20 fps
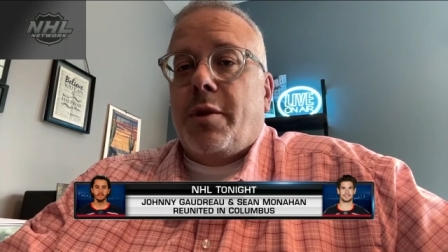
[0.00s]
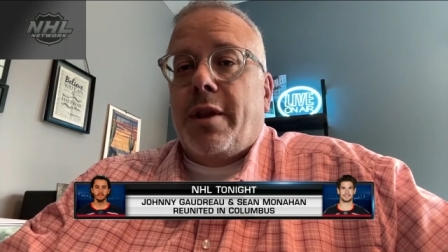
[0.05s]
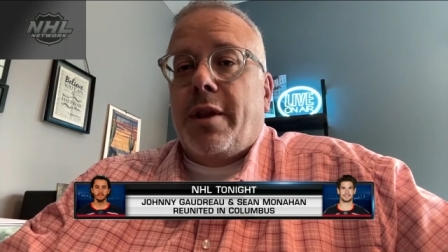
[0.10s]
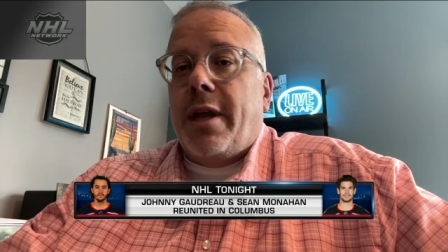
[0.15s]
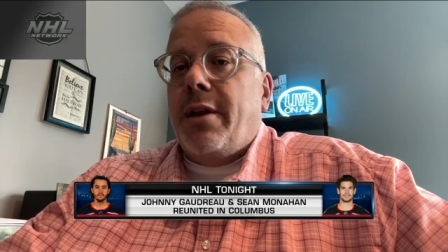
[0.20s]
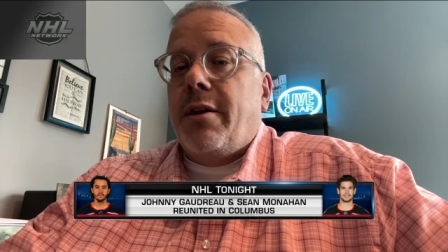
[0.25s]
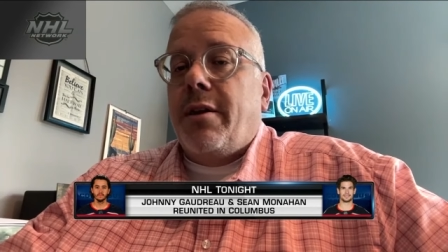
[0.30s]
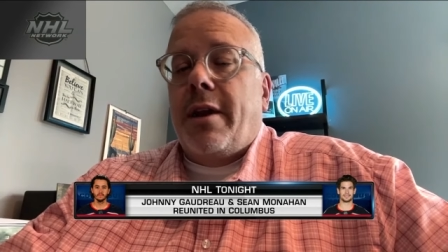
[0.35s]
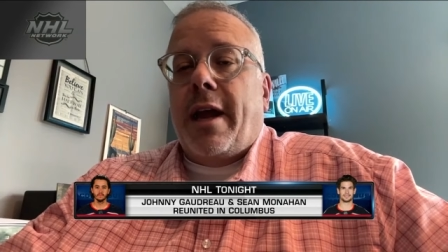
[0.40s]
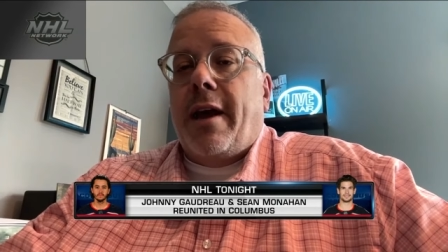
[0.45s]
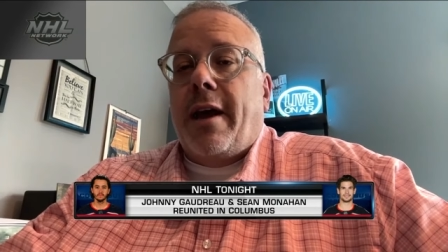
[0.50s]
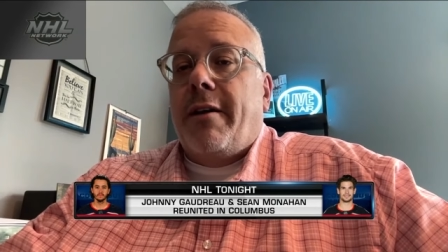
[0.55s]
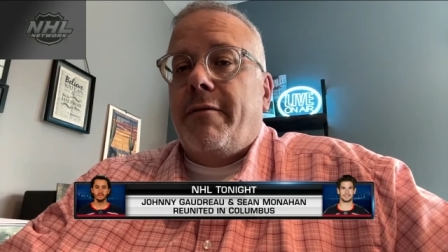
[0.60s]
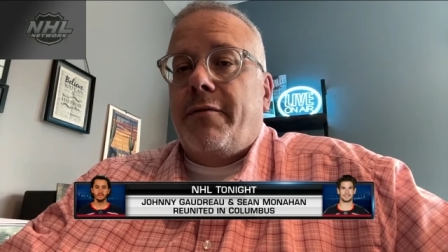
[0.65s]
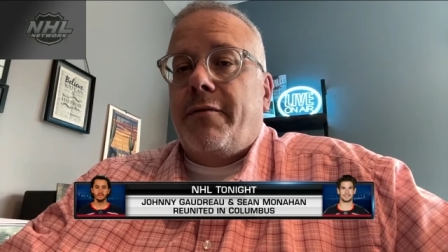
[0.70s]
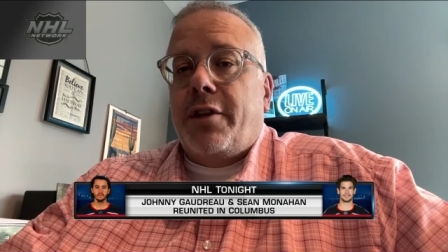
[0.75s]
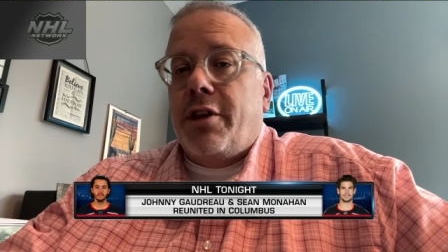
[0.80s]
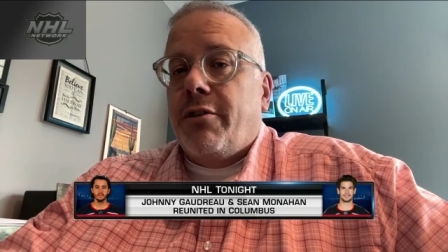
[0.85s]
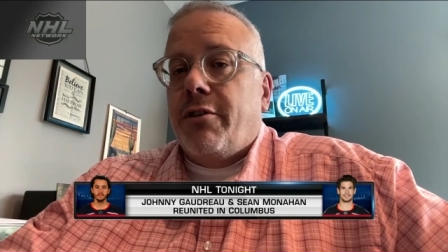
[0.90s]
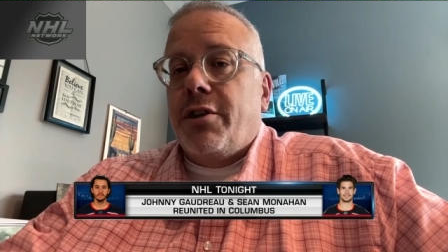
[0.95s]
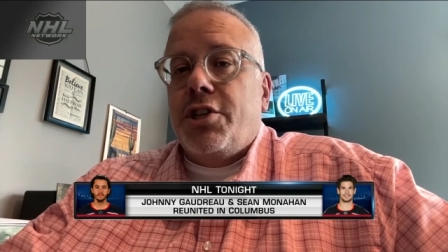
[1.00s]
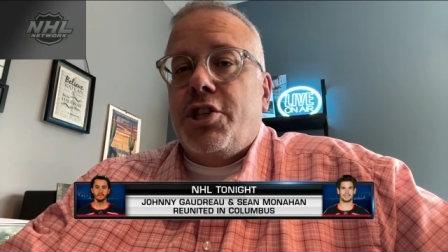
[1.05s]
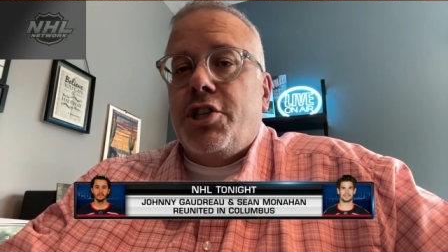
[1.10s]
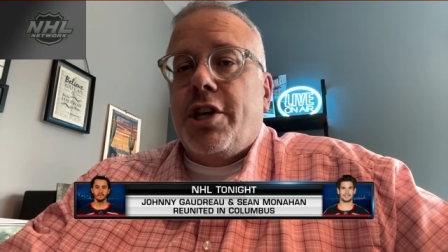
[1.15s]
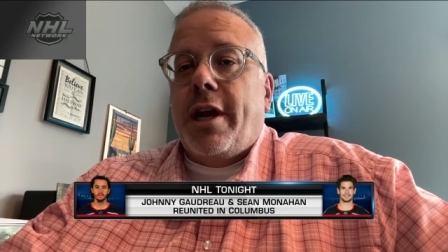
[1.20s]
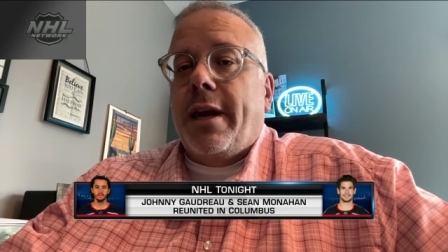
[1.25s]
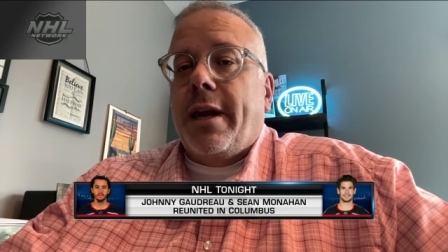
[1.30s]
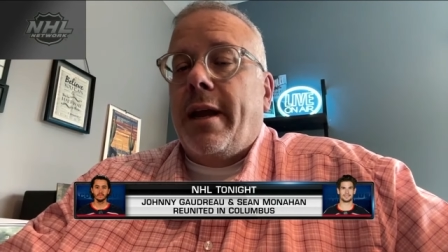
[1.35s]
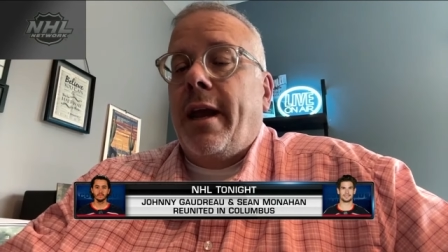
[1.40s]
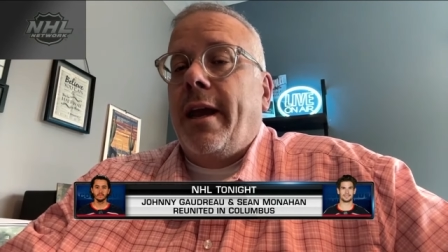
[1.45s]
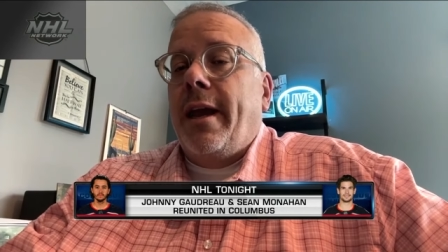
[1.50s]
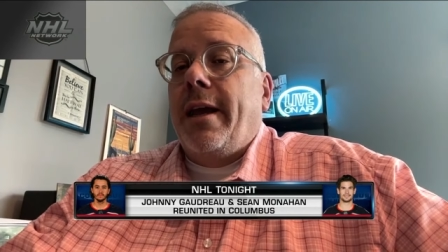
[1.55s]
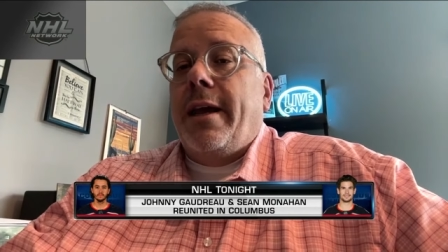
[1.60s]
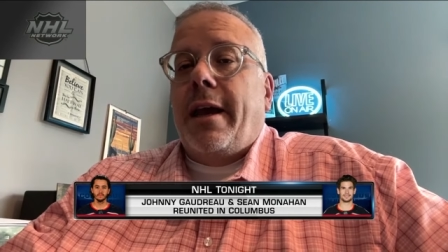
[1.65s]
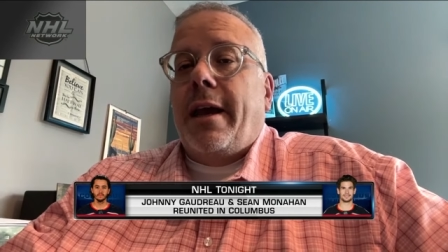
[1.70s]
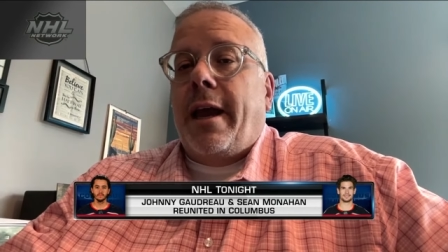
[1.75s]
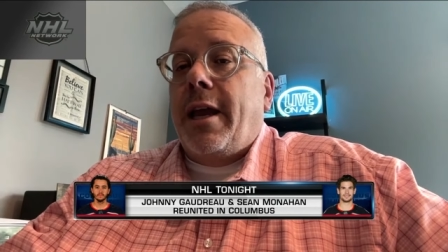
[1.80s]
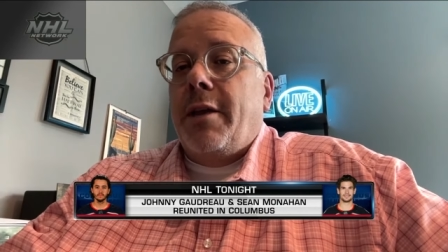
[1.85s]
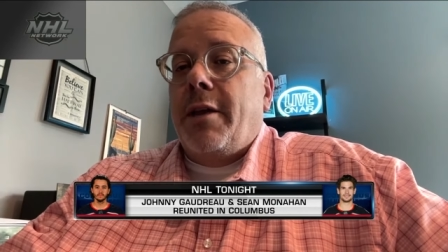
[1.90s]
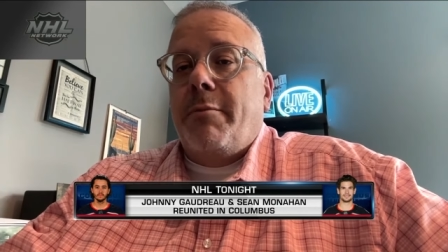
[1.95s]
They could have Jiricek
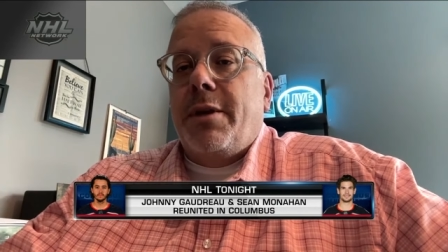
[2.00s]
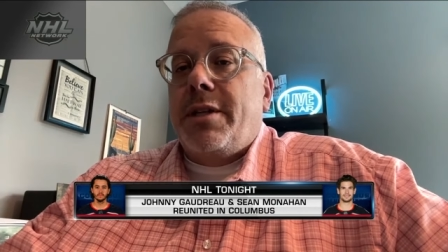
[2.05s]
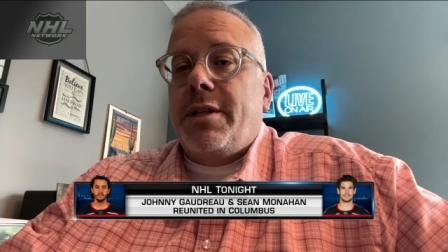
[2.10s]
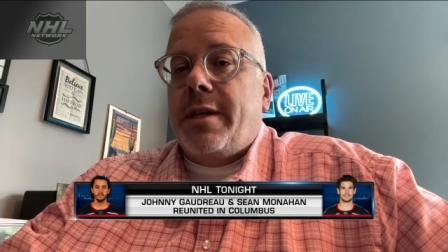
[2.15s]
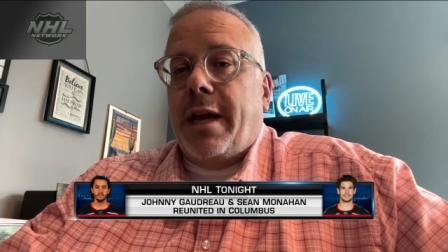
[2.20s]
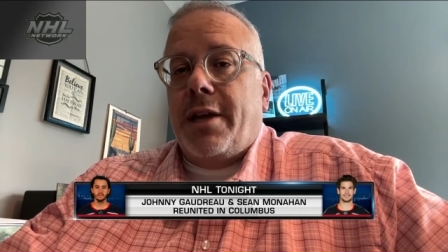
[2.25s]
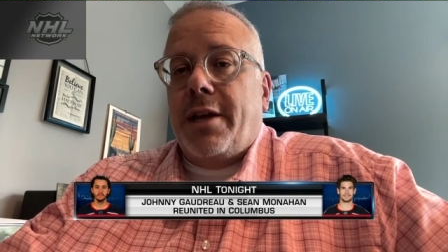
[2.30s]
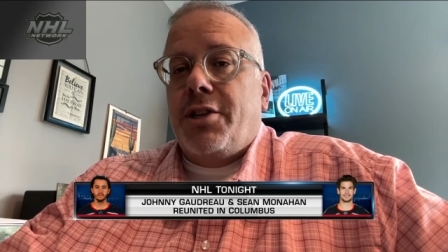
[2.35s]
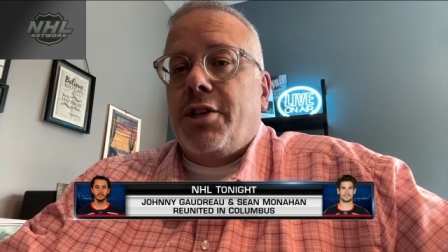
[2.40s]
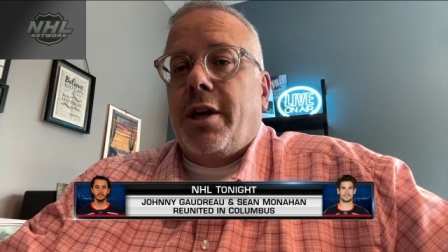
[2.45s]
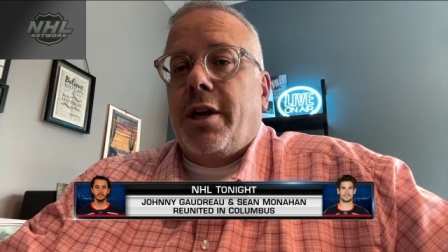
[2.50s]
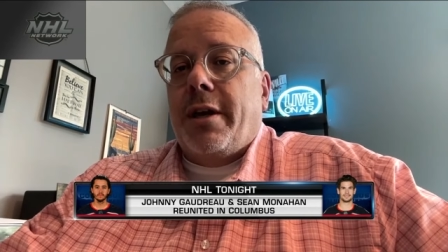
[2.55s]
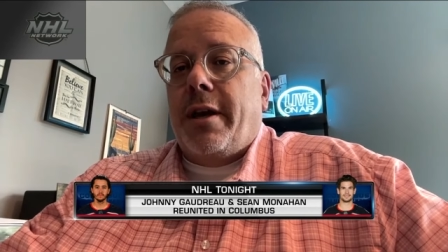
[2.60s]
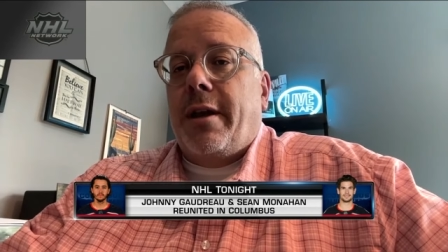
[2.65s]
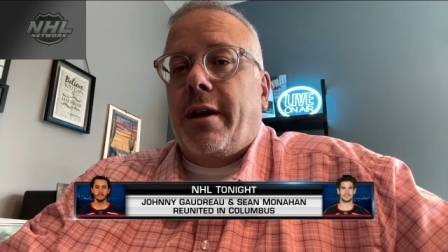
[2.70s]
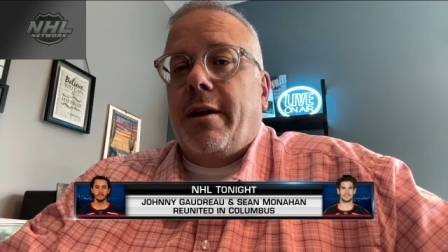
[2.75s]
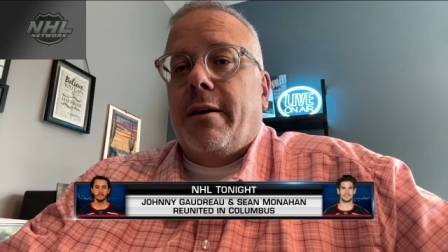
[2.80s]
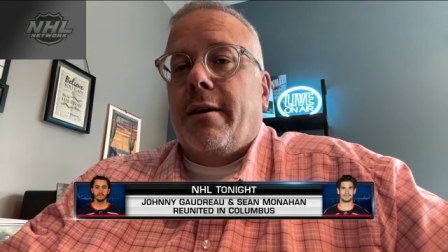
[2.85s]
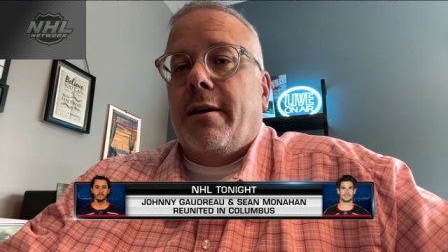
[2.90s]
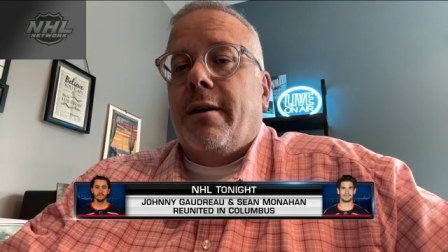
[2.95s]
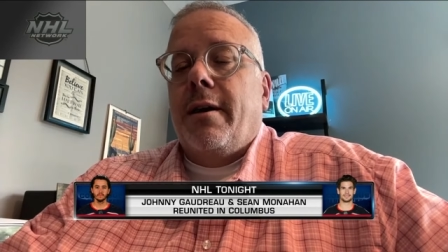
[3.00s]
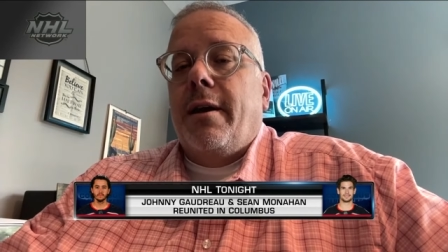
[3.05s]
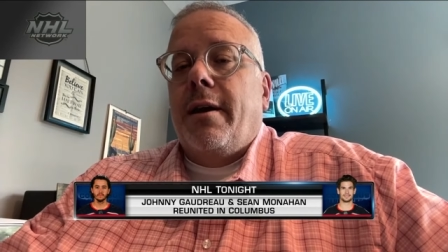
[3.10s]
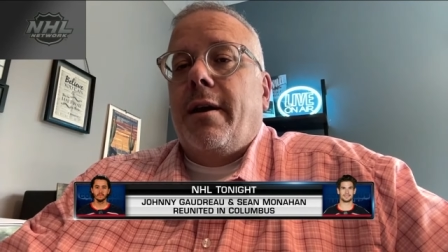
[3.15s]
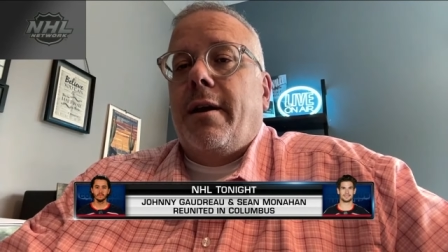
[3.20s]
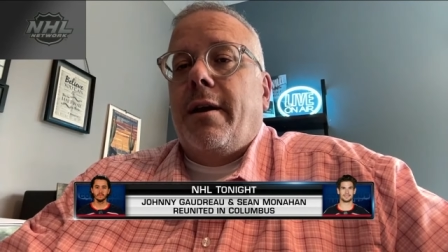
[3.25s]
and Mateychuk here